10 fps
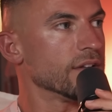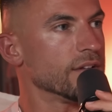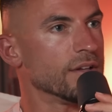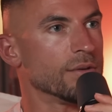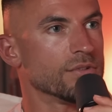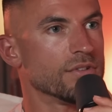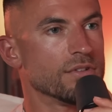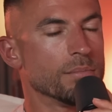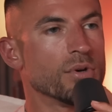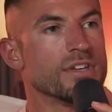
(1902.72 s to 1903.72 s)
you know,
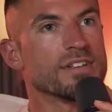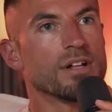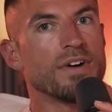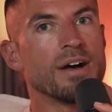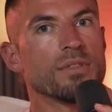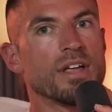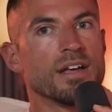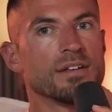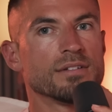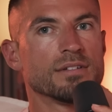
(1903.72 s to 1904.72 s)
to put yourself out
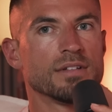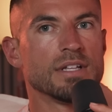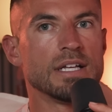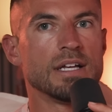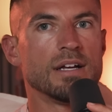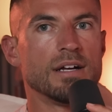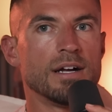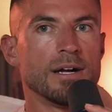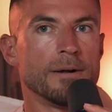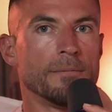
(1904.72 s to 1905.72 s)
there
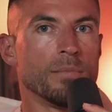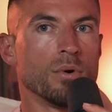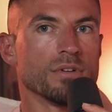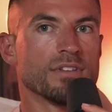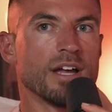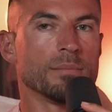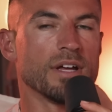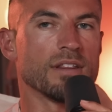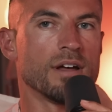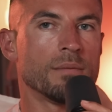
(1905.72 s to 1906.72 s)
all the time
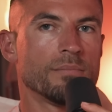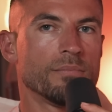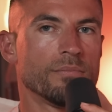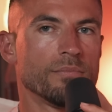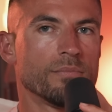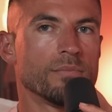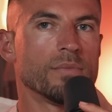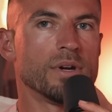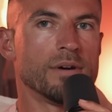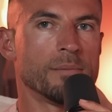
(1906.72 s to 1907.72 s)
like that.
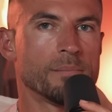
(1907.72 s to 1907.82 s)
Yeah.